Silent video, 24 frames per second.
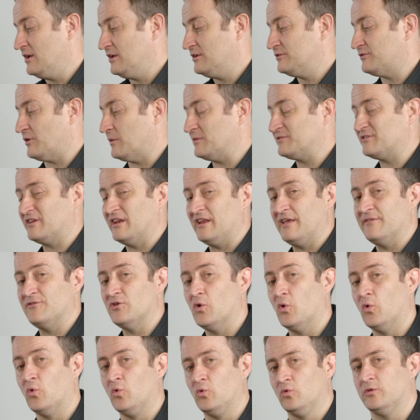So it's going to give
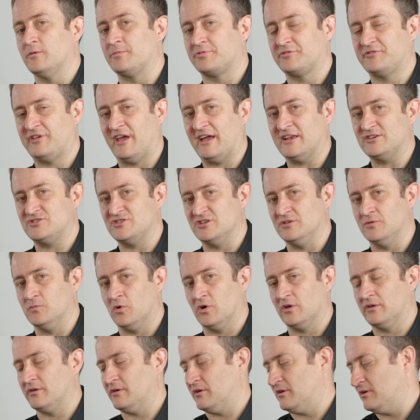you all the protection you
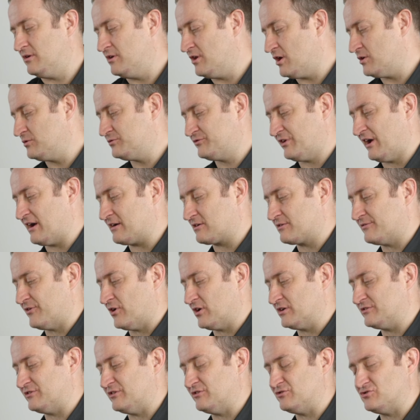want. No
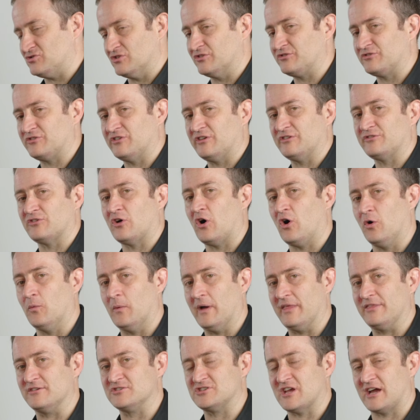sacrifices just because it's a hot
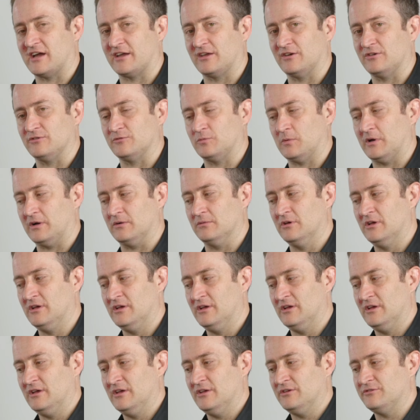weather jacket as well.
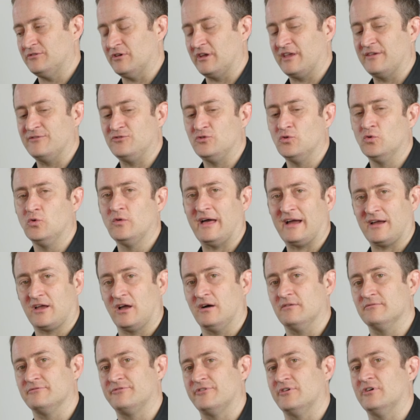So it gives you all that
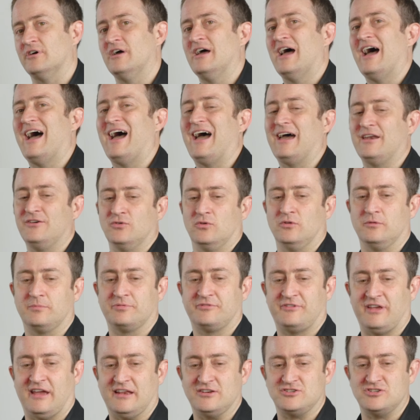comfort and all the
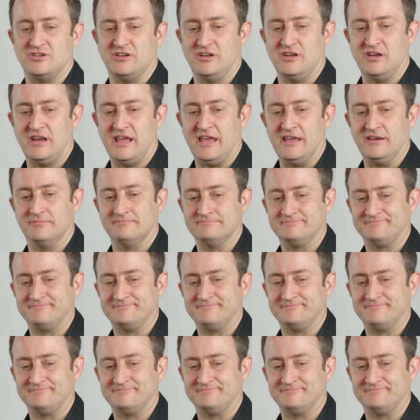protection you need.